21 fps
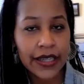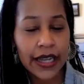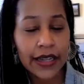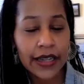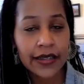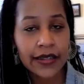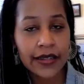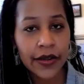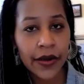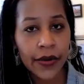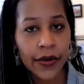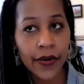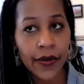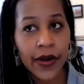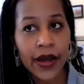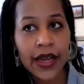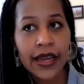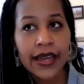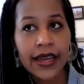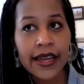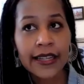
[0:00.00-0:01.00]
And so
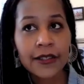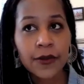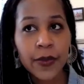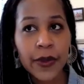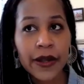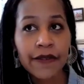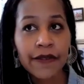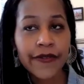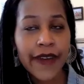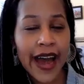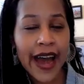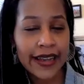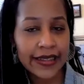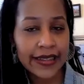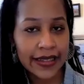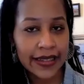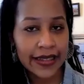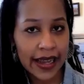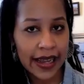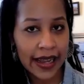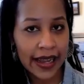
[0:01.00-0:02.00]
it's been
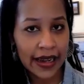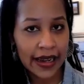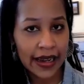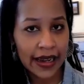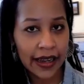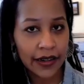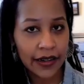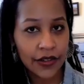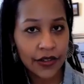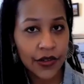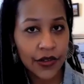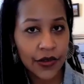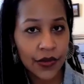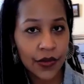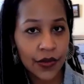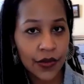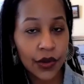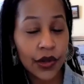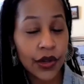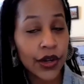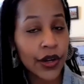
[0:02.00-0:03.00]
fascinating
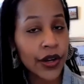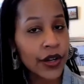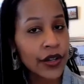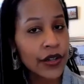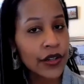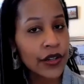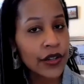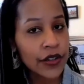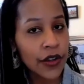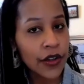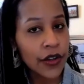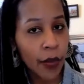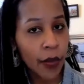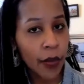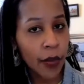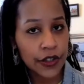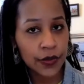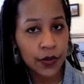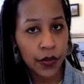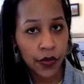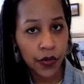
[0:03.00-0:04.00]
to learn so
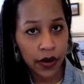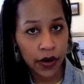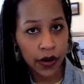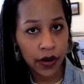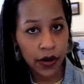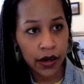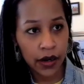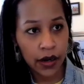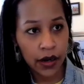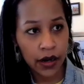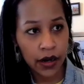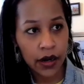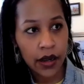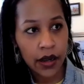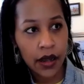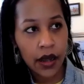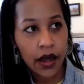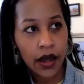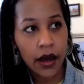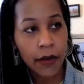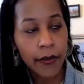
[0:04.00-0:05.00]
much more
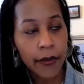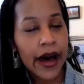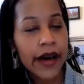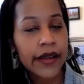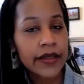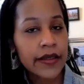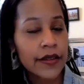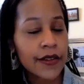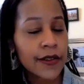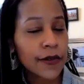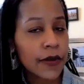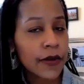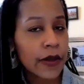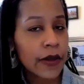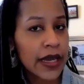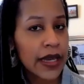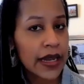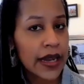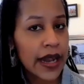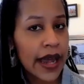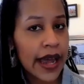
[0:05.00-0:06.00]
about those
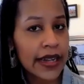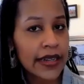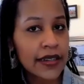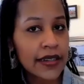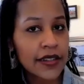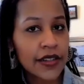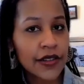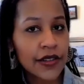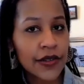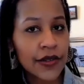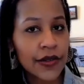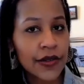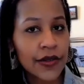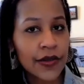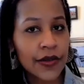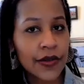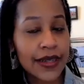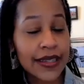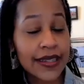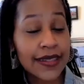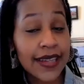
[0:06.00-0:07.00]
women and
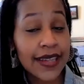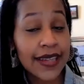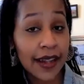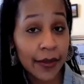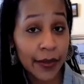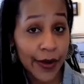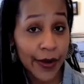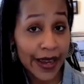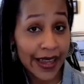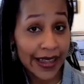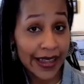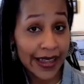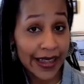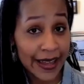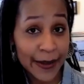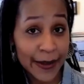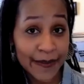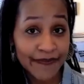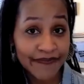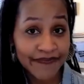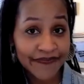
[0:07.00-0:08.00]
to celebrate
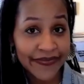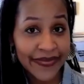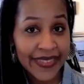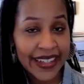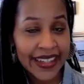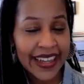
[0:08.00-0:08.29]
them.